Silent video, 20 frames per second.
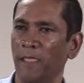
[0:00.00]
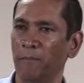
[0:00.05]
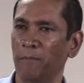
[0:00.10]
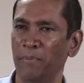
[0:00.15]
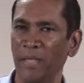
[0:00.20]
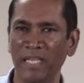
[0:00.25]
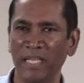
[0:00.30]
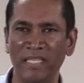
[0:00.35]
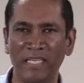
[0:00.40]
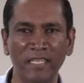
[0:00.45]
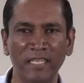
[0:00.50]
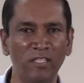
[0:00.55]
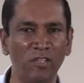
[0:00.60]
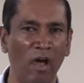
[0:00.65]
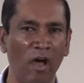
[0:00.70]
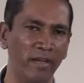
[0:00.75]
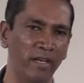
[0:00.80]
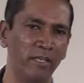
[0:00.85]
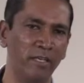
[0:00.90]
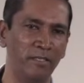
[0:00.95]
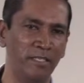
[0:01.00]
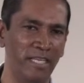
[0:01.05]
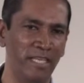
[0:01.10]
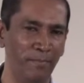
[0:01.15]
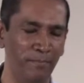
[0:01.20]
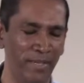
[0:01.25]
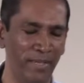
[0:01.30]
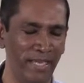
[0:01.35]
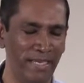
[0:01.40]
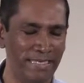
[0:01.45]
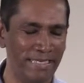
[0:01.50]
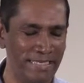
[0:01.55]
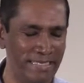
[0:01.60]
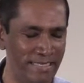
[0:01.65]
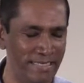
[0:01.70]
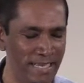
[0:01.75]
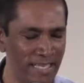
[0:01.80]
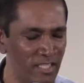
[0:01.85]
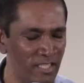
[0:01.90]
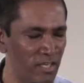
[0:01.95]
be dishonored, be
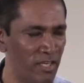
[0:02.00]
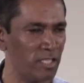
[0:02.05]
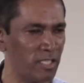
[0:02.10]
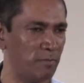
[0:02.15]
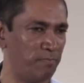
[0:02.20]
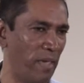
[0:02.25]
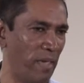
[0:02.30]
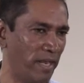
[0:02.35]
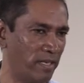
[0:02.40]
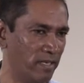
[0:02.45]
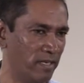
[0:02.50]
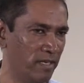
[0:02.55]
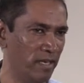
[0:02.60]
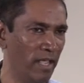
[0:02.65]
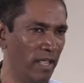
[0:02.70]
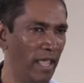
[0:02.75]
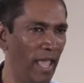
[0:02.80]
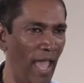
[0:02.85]
disrespected,